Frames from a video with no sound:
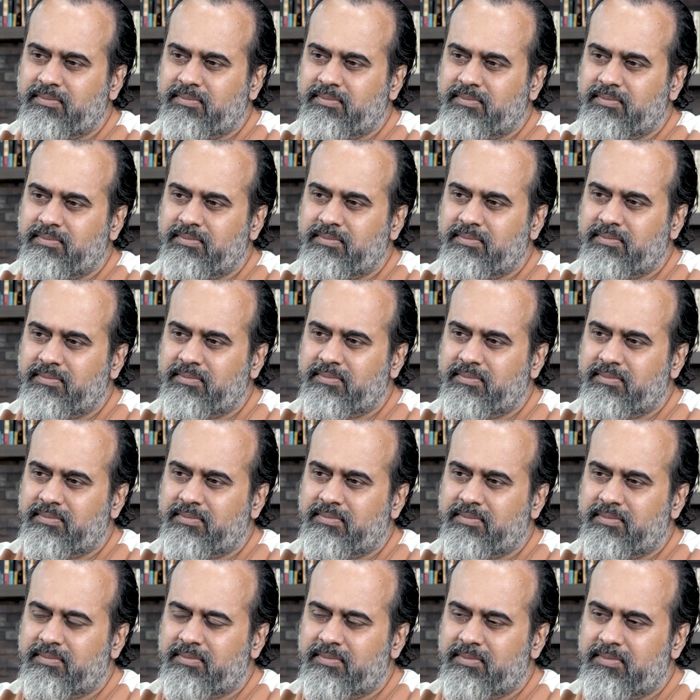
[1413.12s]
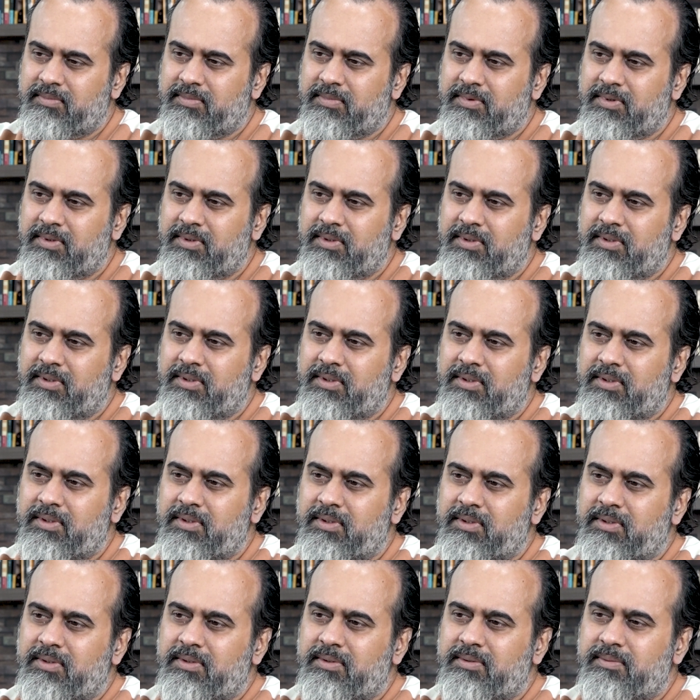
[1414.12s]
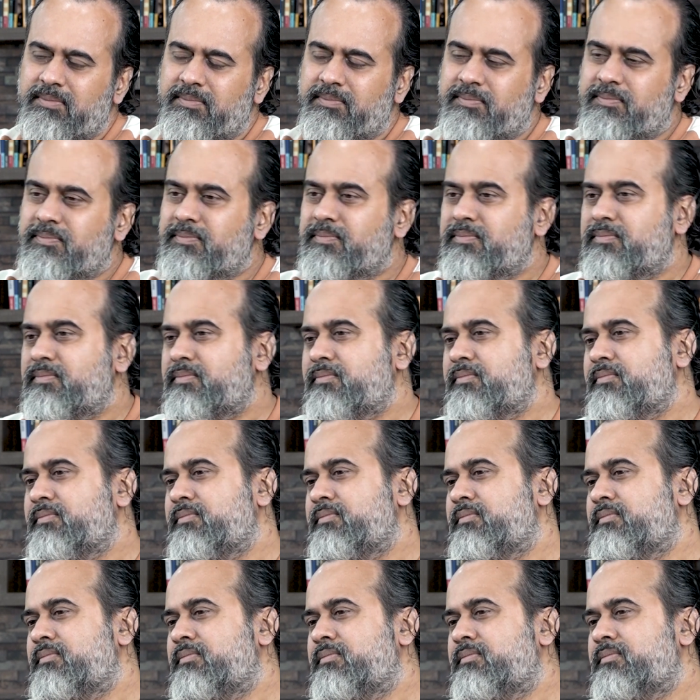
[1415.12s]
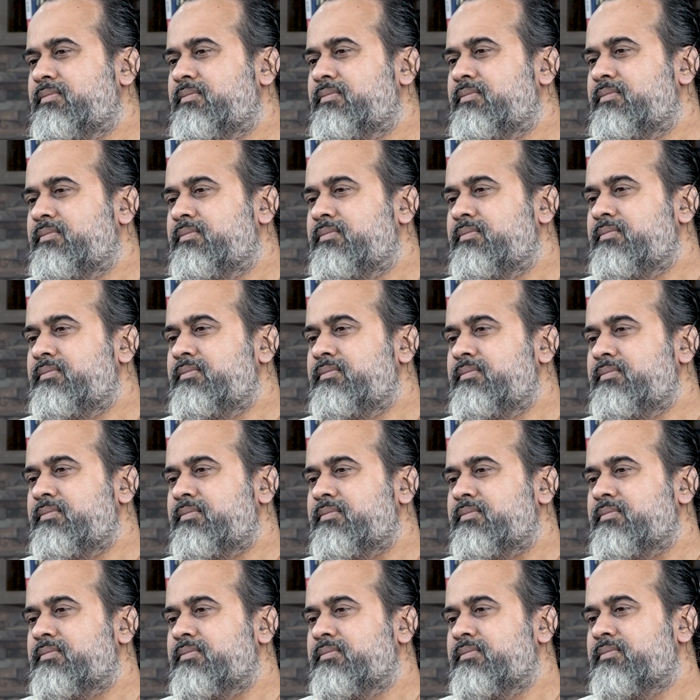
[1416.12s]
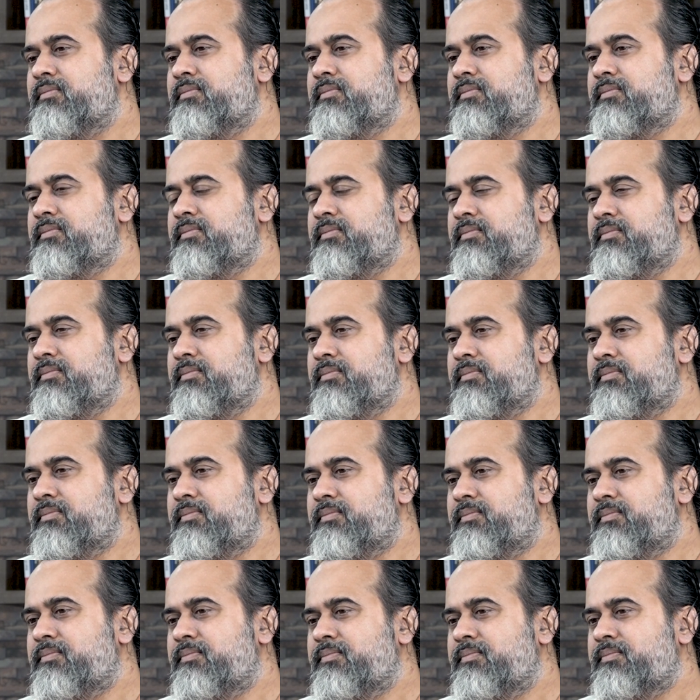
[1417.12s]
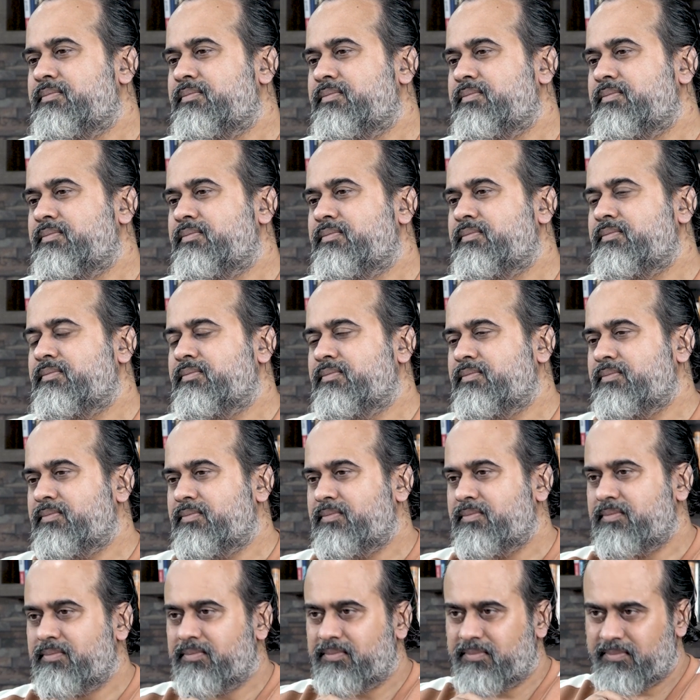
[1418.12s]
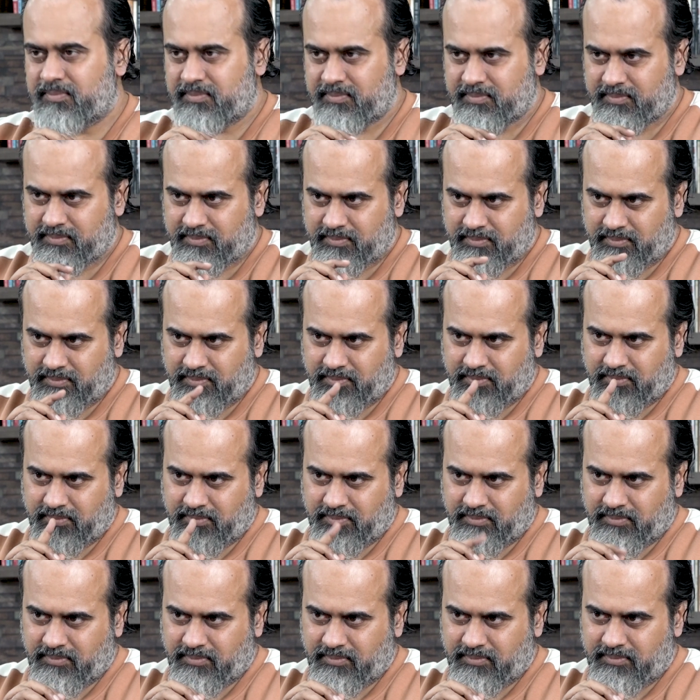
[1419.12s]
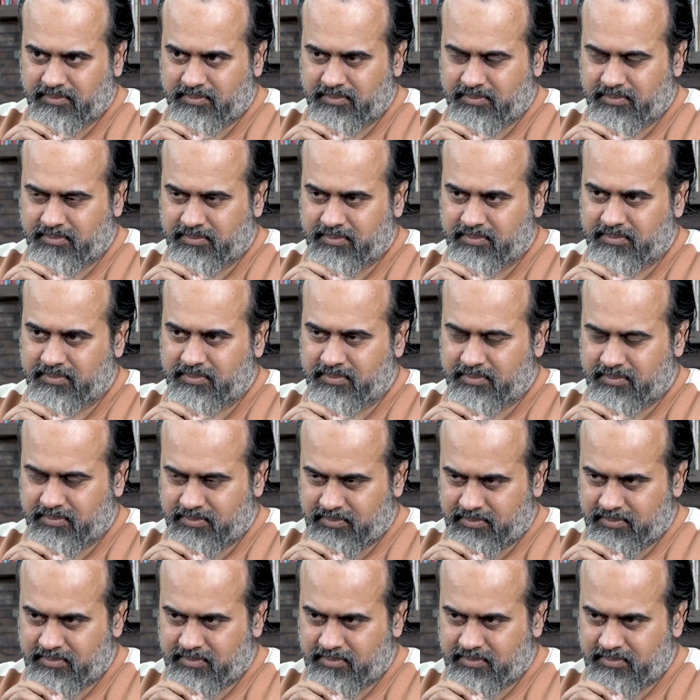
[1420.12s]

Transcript: No words are spoken by the person on screen.